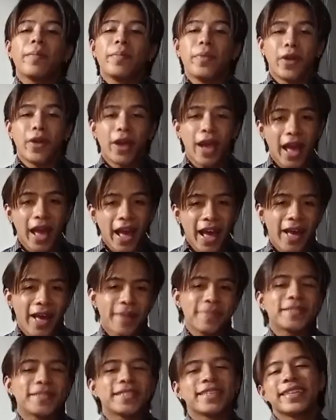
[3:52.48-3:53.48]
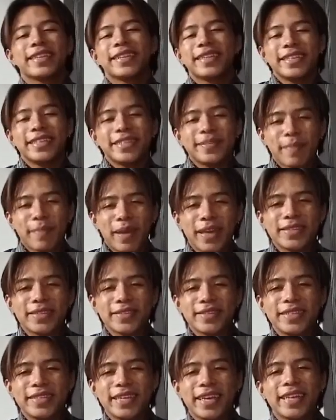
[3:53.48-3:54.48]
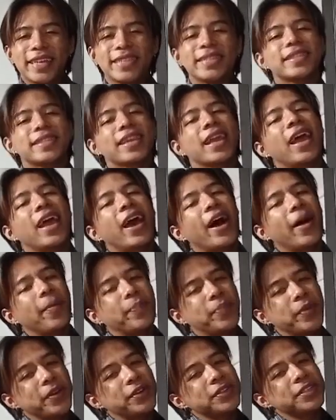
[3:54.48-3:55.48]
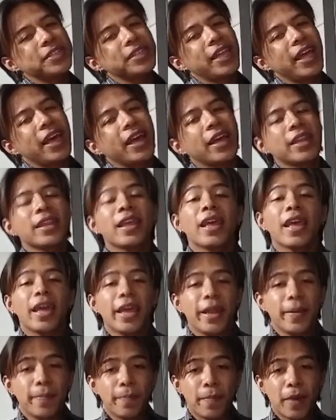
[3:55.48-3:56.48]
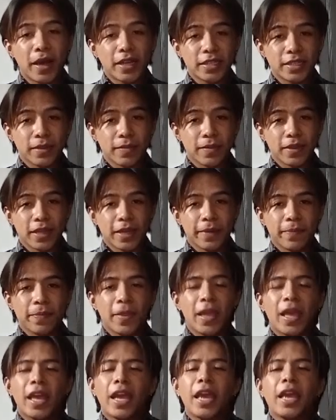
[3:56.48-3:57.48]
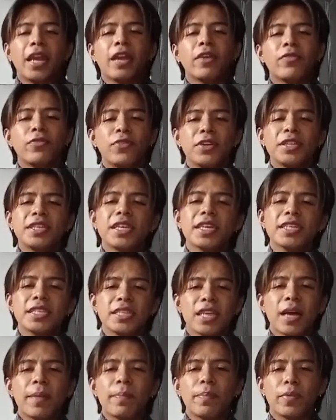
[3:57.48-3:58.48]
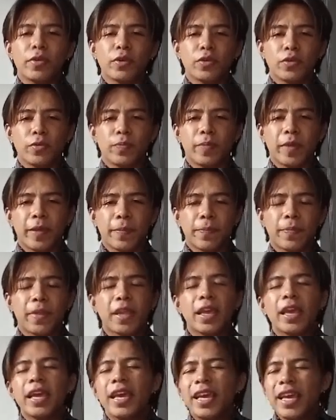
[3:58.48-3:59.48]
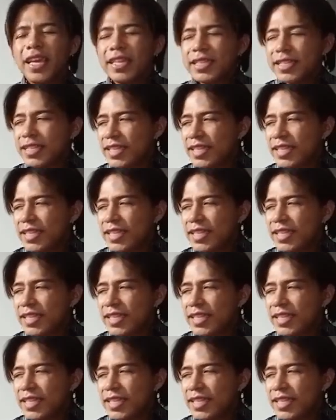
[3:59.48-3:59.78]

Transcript: perhaps this may suggest, appears that, and possibly. And a phrase example could be: it